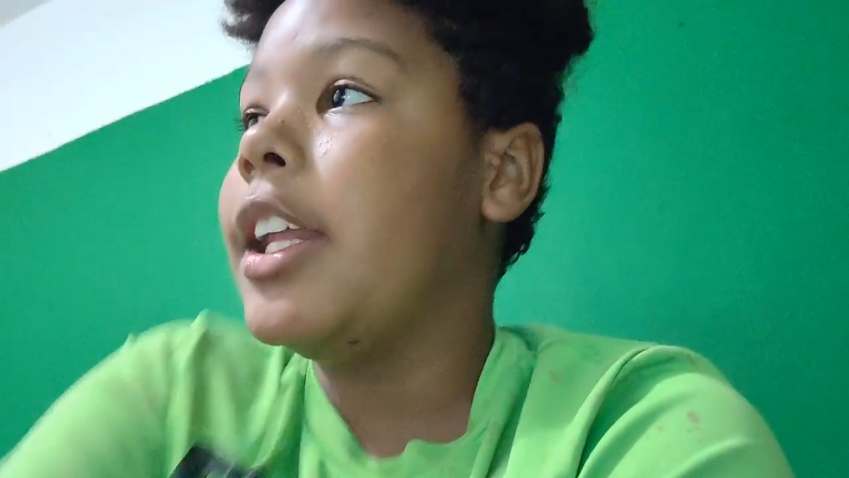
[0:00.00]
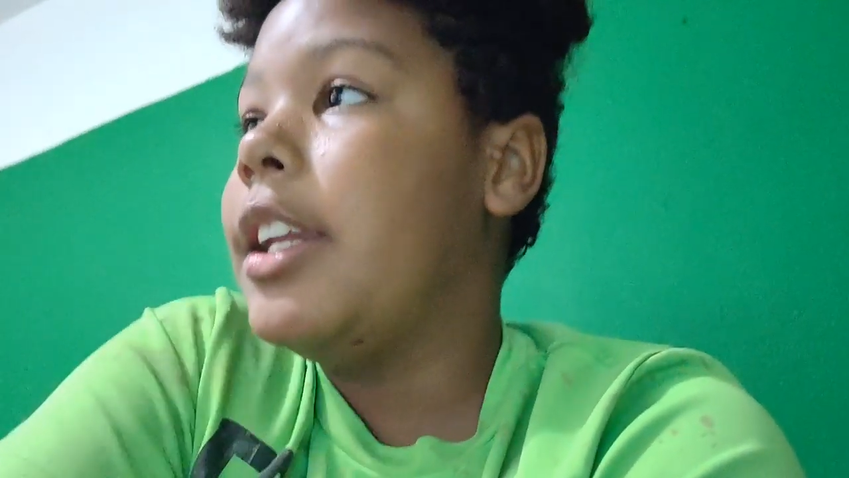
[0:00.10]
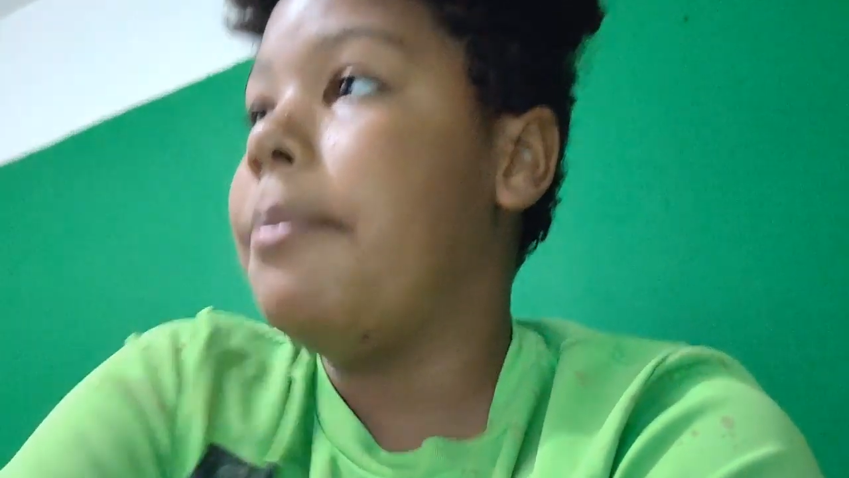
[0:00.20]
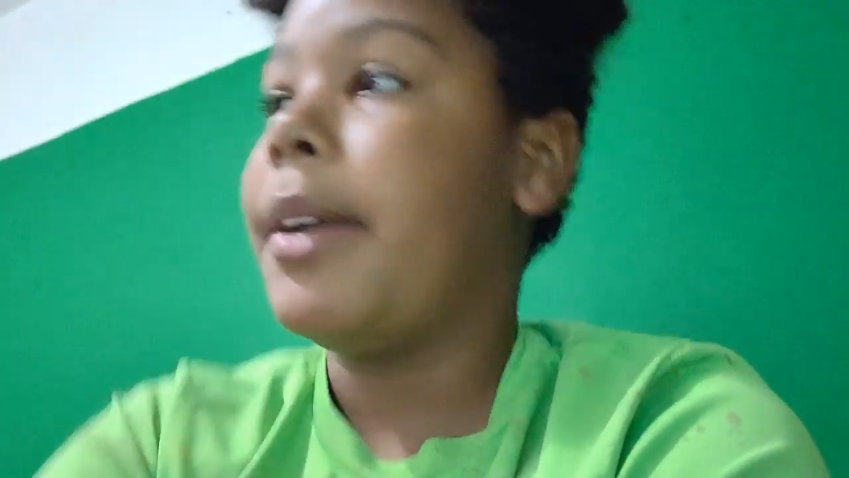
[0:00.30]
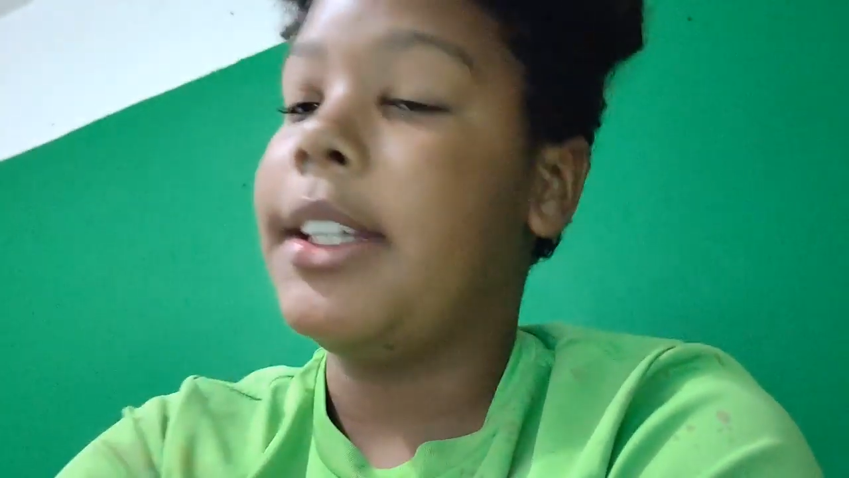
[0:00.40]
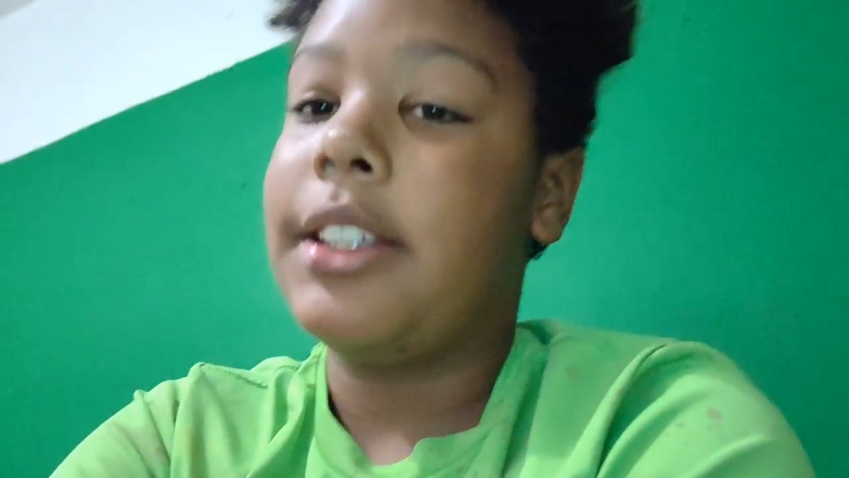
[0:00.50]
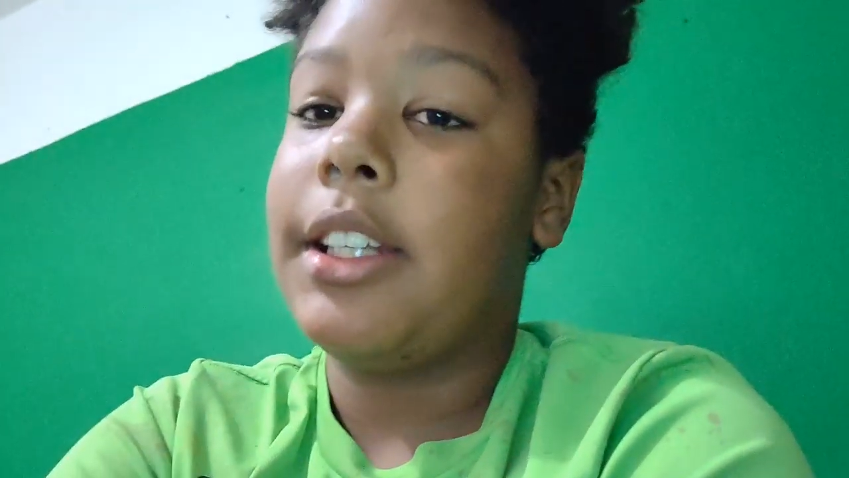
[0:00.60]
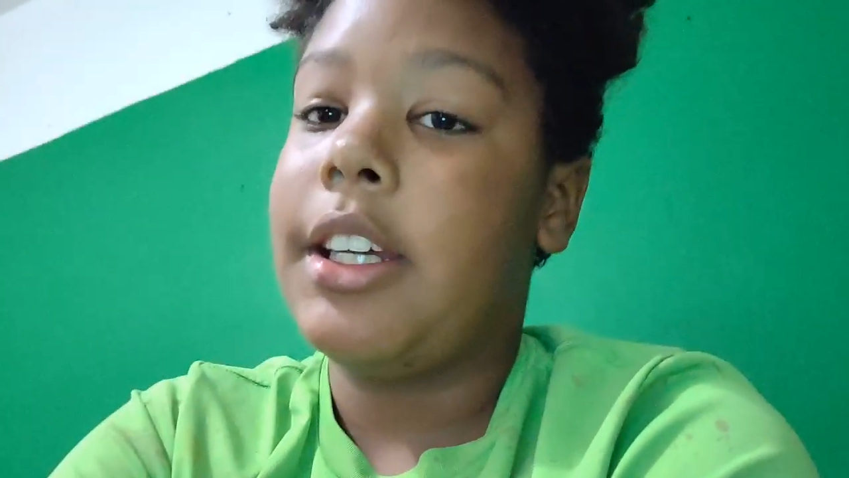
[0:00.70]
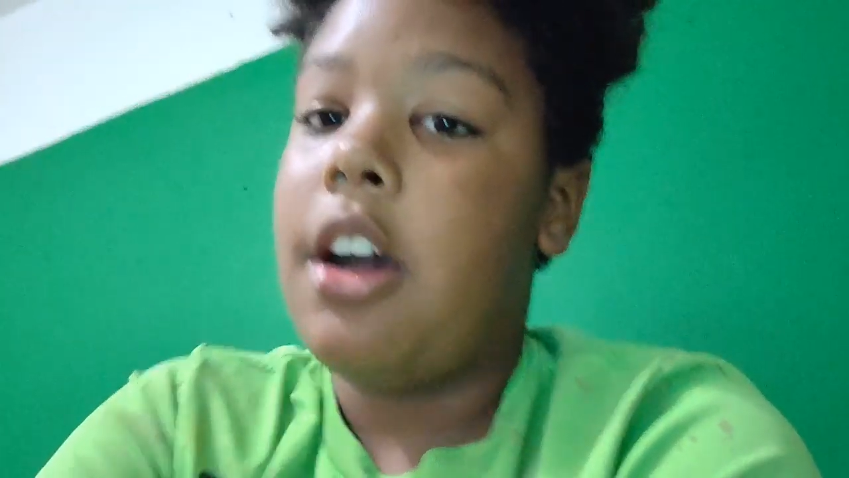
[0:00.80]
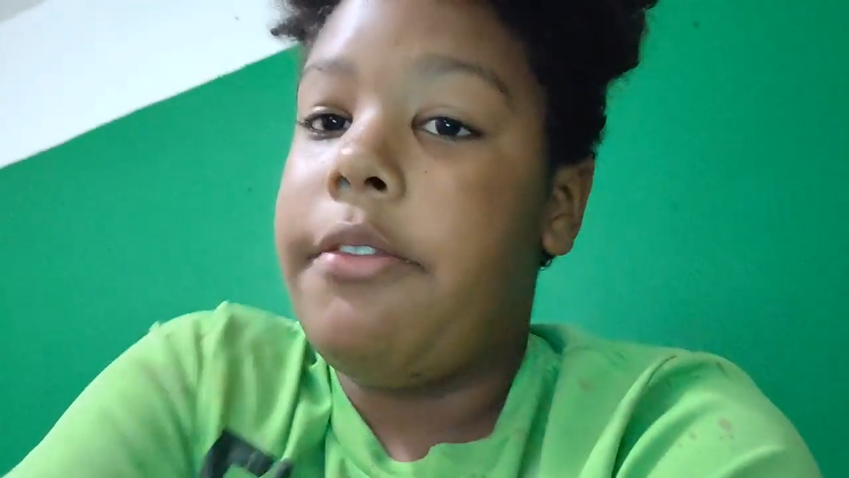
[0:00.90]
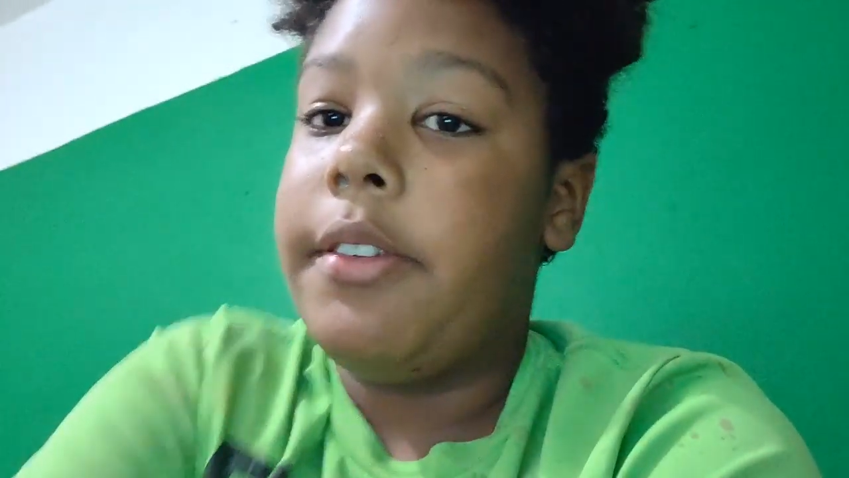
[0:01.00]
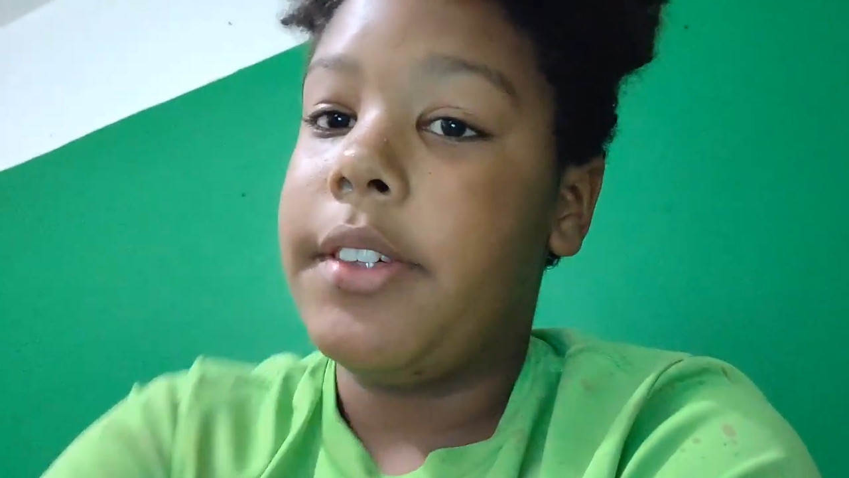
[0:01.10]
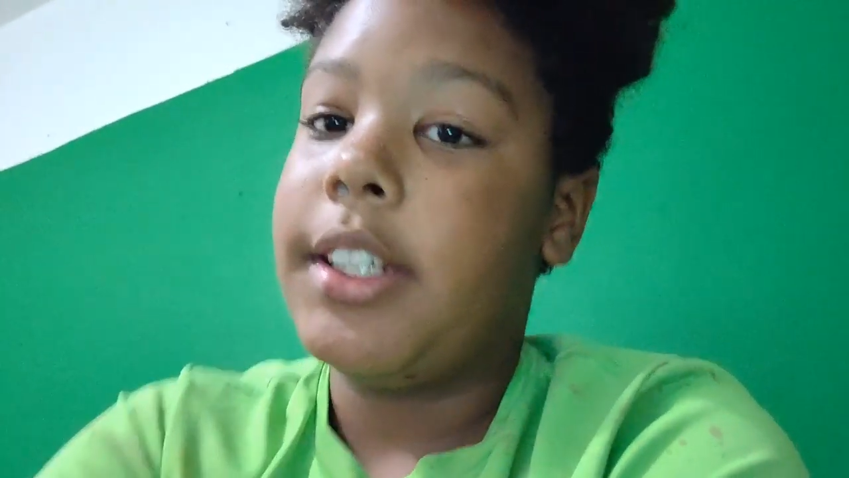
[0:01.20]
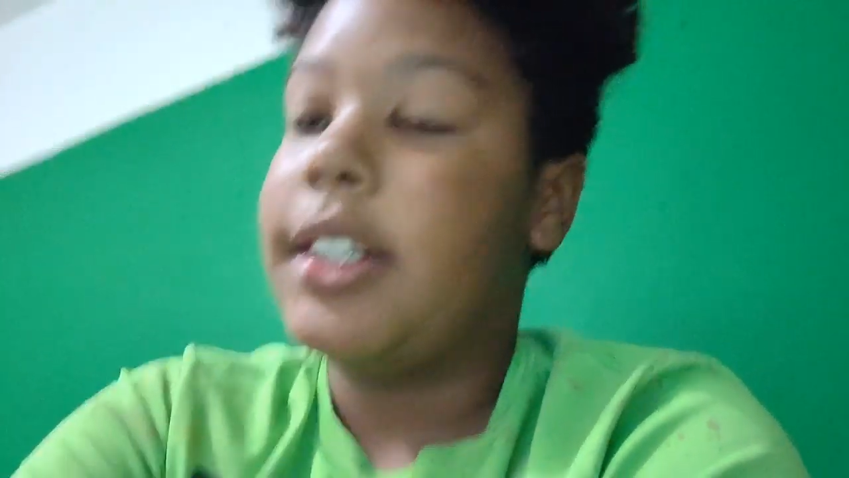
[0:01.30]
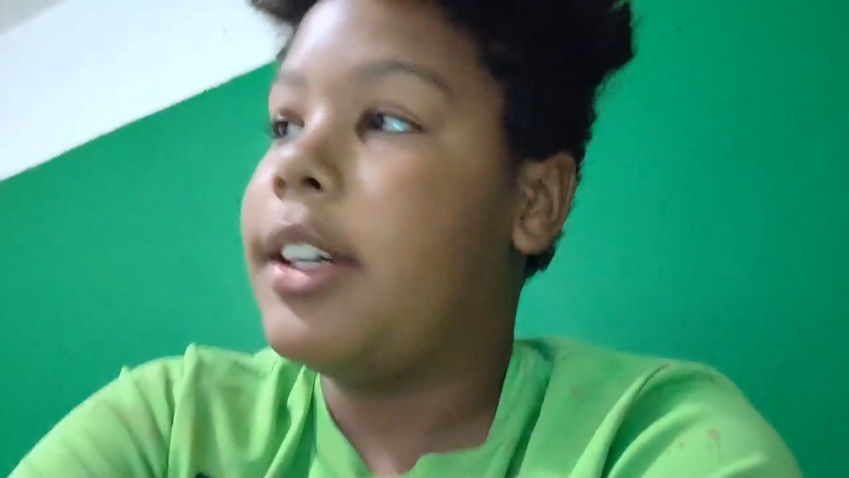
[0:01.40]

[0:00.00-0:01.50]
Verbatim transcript: and the paint didn't get off of it